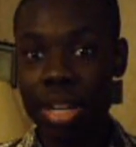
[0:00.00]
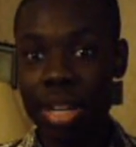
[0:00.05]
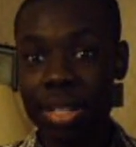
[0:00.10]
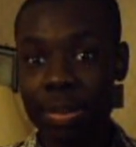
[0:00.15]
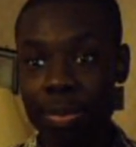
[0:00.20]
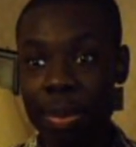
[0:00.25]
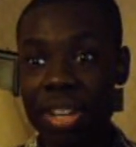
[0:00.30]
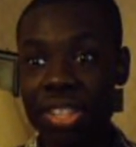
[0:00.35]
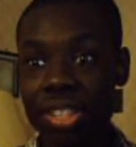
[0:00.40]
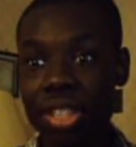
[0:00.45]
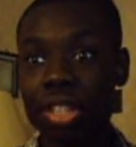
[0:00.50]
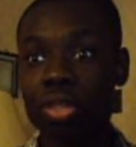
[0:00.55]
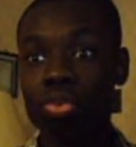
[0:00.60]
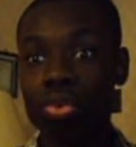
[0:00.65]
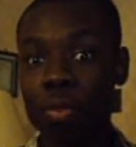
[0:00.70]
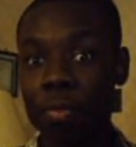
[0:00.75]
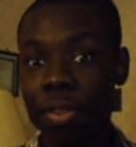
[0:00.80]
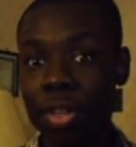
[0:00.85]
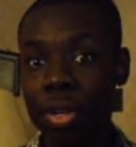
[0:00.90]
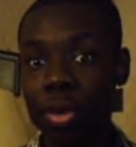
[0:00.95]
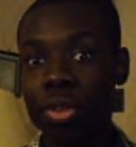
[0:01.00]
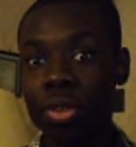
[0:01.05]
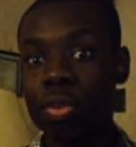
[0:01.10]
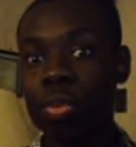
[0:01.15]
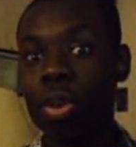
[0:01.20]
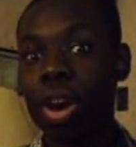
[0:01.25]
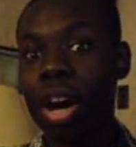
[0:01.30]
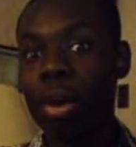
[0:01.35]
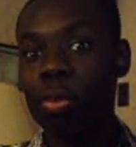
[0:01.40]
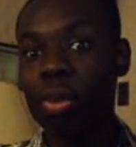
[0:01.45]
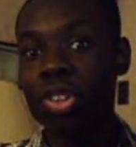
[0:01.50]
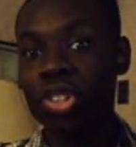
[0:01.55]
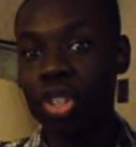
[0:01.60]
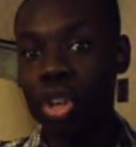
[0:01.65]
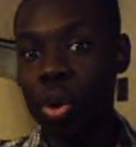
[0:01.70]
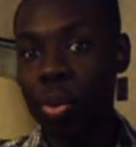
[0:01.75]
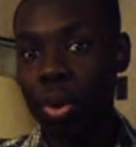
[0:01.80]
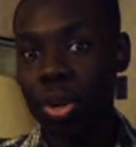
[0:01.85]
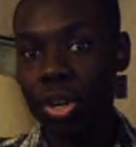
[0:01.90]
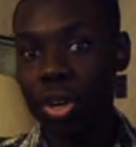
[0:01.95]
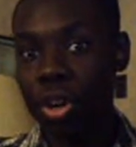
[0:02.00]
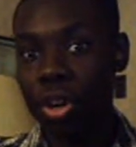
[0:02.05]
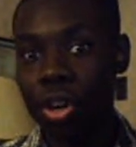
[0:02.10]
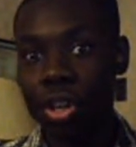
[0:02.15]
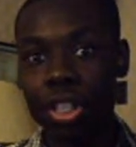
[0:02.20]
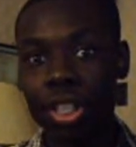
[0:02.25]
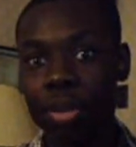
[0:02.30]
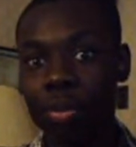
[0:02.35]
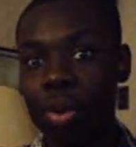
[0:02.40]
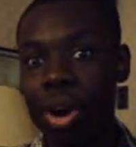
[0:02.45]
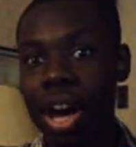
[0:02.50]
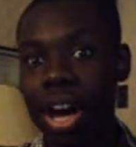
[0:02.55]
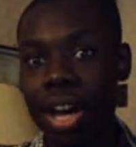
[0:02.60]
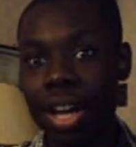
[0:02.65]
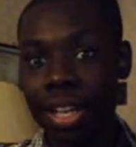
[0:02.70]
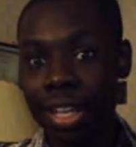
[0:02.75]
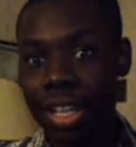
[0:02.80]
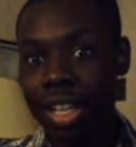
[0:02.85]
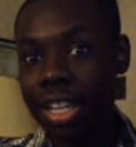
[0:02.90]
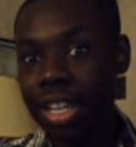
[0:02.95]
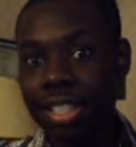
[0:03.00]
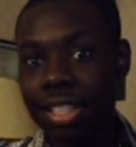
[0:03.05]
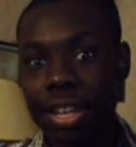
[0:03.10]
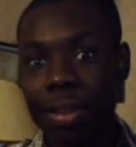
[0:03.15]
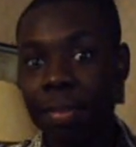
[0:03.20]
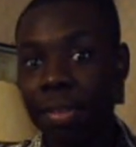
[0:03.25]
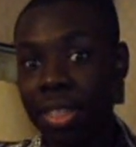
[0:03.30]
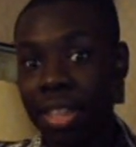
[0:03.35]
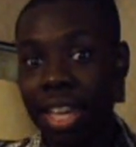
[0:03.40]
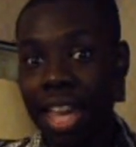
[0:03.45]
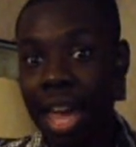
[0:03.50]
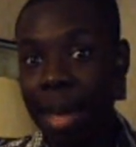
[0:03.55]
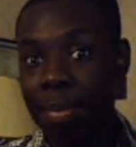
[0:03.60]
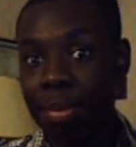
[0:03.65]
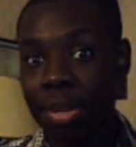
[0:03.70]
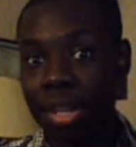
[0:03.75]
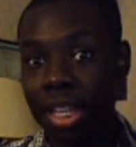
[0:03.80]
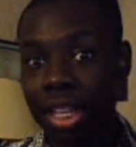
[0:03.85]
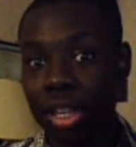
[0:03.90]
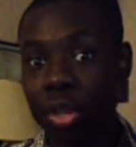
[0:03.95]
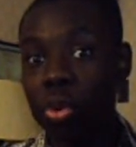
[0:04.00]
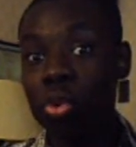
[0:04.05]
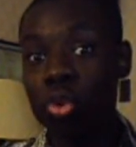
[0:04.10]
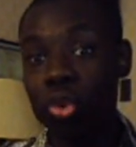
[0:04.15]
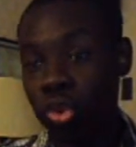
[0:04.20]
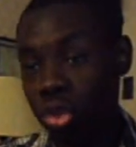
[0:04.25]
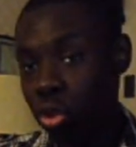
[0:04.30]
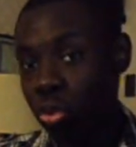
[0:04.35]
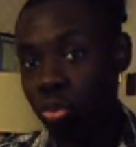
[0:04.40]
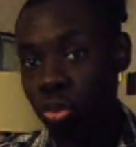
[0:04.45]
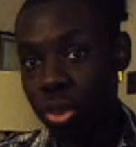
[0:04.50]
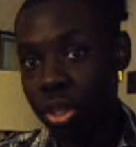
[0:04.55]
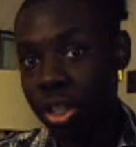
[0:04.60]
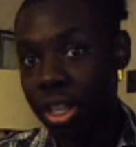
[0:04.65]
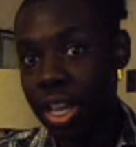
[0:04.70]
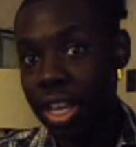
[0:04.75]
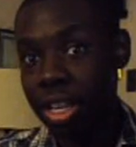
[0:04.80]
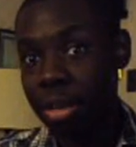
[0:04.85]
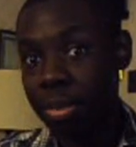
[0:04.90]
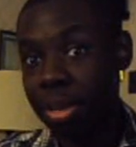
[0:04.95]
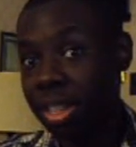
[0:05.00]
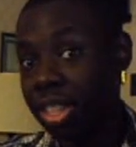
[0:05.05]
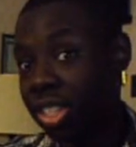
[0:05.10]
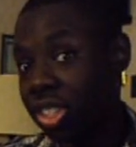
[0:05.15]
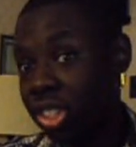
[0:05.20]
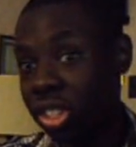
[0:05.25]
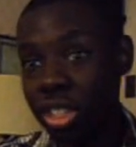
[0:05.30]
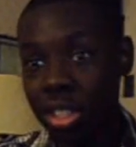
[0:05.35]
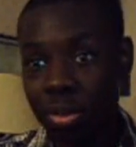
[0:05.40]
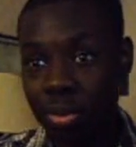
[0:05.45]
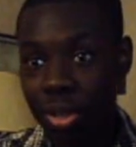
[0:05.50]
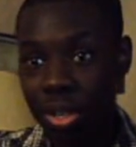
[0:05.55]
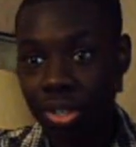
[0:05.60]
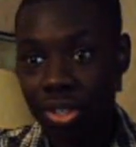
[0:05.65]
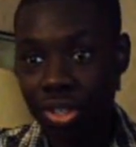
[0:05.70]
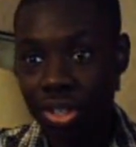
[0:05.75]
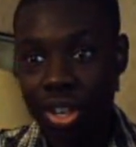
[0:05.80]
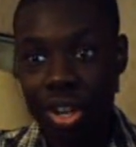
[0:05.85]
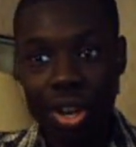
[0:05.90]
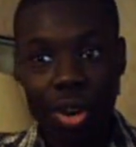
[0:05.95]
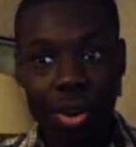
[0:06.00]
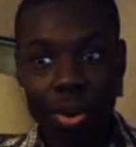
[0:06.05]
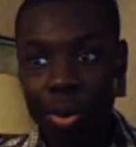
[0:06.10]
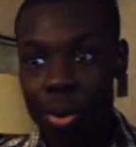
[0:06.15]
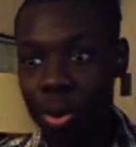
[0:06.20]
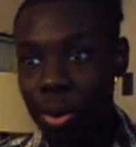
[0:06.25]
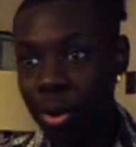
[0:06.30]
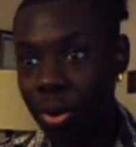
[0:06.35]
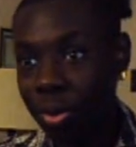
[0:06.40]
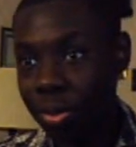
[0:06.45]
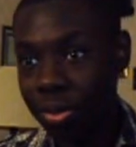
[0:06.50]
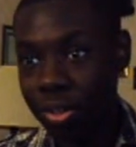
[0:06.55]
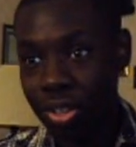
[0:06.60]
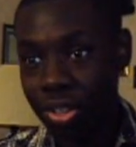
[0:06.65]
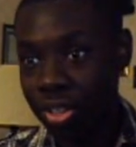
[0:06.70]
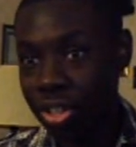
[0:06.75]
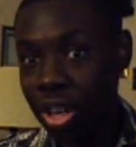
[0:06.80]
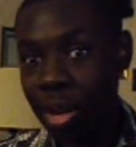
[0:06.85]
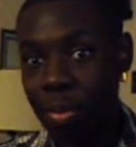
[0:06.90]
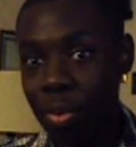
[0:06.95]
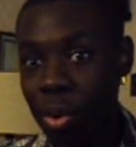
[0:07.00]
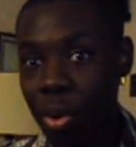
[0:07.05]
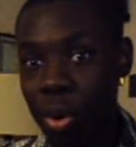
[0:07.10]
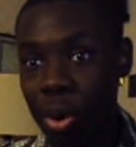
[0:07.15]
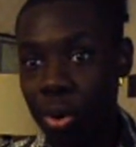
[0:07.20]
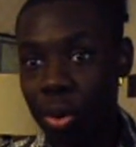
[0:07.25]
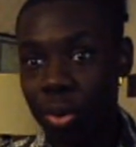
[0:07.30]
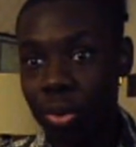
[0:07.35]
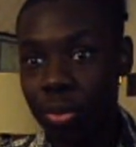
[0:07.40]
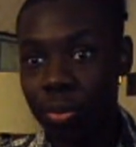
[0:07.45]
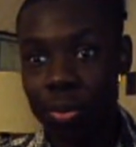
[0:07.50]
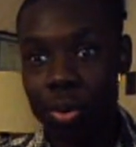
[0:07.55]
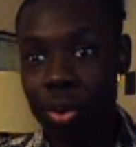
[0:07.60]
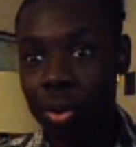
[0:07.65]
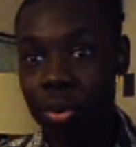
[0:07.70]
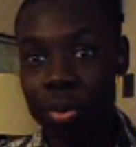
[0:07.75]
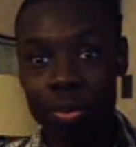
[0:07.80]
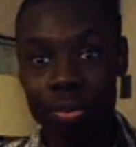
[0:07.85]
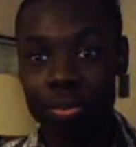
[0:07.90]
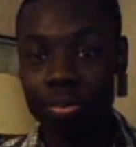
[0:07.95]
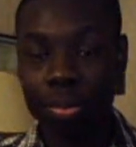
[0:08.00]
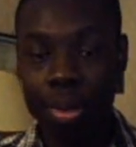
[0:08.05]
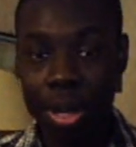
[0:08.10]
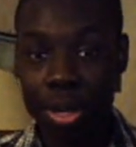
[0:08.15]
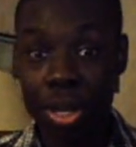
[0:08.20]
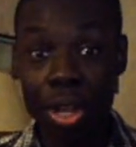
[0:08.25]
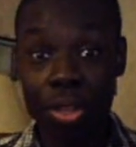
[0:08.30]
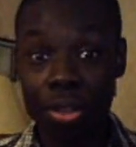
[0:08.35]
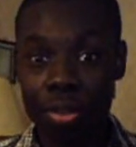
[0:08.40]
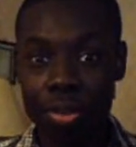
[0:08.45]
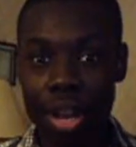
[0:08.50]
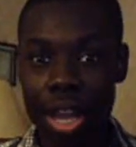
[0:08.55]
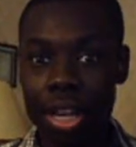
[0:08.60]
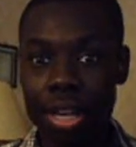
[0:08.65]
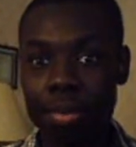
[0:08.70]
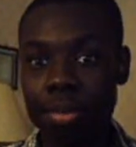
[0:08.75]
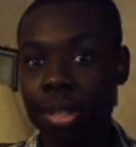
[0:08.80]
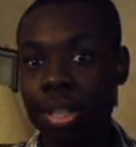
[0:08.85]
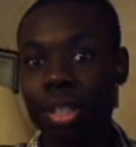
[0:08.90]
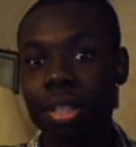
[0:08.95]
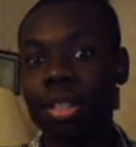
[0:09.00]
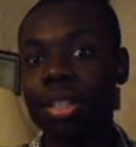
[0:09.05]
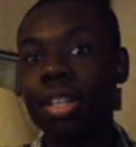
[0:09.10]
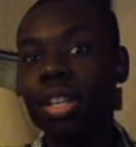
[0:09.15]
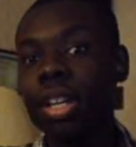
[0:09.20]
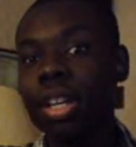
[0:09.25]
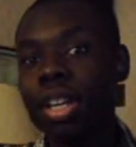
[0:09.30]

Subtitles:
basically is revealed, of what's going on and why is everything happening, and who's the real enemy, the secrets or the scub coral or another enemy.